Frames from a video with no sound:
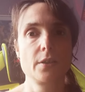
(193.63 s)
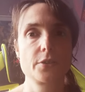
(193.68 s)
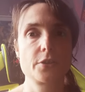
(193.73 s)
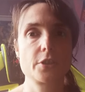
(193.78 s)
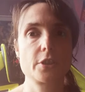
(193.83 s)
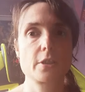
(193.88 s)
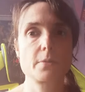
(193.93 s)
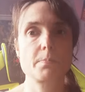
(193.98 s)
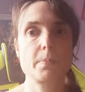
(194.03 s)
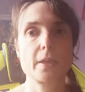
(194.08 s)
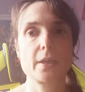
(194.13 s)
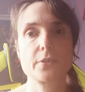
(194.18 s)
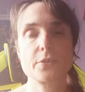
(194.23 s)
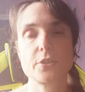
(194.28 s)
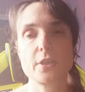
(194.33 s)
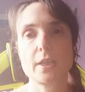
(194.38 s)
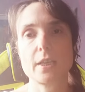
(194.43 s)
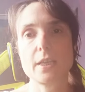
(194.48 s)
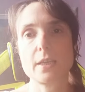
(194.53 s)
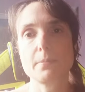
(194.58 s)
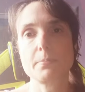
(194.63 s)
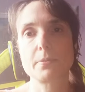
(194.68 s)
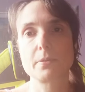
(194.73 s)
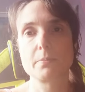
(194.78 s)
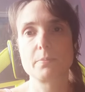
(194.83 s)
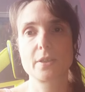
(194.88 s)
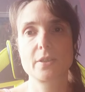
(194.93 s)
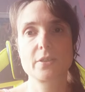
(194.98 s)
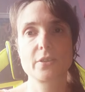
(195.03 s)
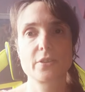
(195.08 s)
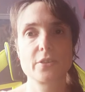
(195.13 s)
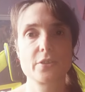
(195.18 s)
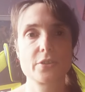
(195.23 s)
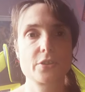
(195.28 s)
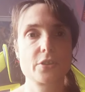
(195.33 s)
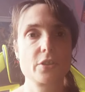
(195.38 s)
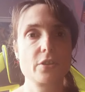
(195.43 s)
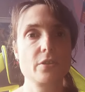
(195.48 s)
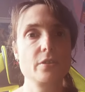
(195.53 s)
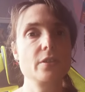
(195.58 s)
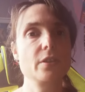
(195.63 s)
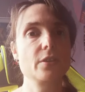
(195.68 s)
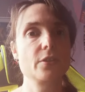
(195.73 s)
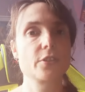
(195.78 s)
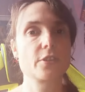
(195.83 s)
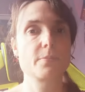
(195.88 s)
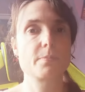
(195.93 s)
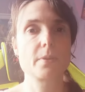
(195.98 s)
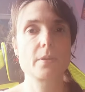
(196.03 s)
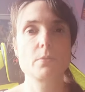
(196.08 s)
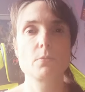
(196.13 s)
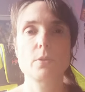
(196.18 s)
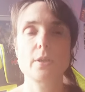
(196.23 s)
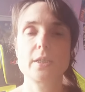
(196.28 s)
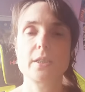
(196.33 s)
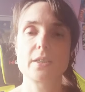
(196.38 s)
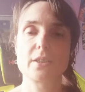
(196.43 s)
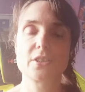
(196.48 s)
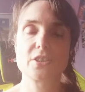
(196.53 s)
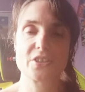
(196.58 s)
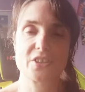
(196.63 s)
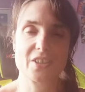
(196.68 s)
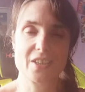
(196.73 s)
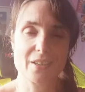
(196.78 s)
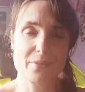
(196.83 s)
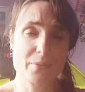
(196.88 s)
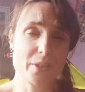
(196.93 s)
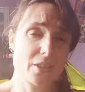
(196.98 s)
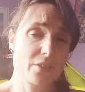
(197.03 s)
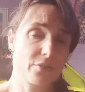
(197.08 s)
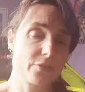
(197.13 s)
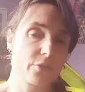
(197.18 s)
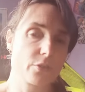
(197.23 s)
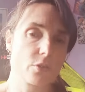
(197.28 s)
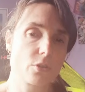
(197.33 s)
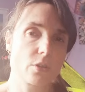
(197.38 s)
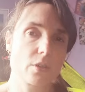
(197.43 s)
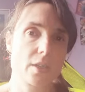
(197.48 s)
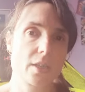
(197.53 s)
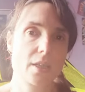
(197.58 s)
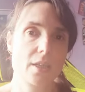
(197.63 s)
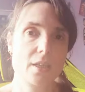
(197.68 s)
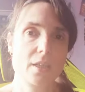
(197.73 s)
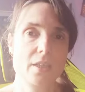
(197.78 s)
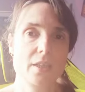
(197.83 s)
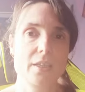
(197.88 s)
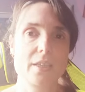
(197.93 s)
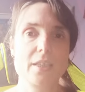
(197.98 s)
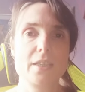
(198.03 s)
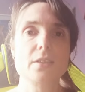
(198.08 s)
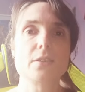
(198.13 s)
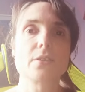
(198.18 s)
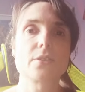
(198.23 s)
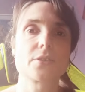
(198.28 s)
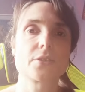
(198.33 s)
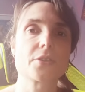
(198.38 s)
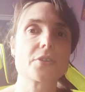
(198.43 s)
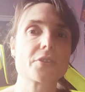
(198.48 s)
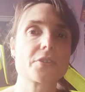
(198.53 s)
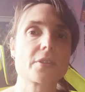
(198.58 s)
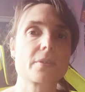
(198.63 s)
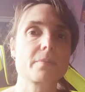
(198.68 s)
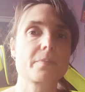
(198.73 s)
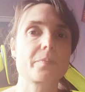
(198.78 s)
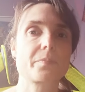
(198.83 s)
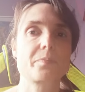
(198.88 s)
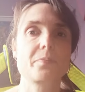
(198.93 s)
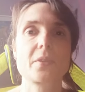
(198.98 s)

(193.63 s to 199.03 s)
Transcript: This is bound to happen because unions have been waiting to come in for eons.